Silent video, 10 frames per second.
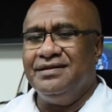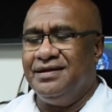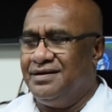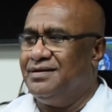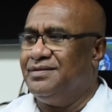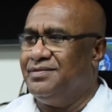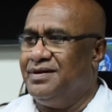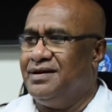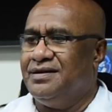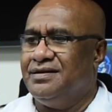And
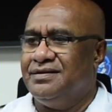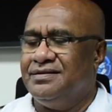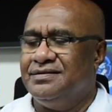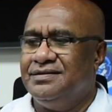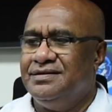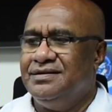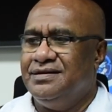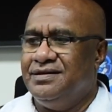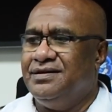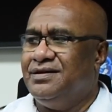then
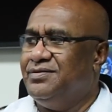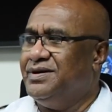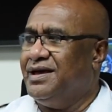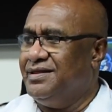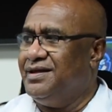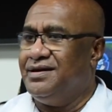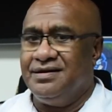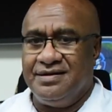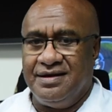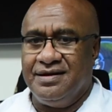we can
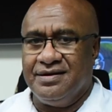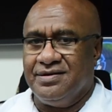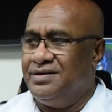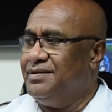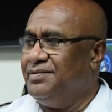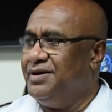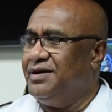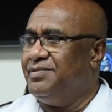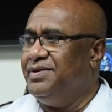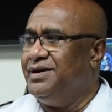then
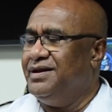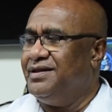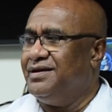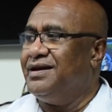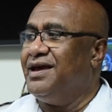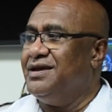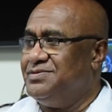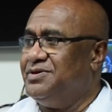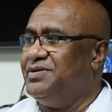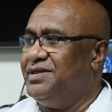begin the
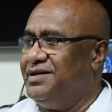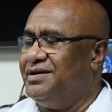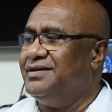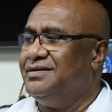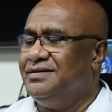engagement with the,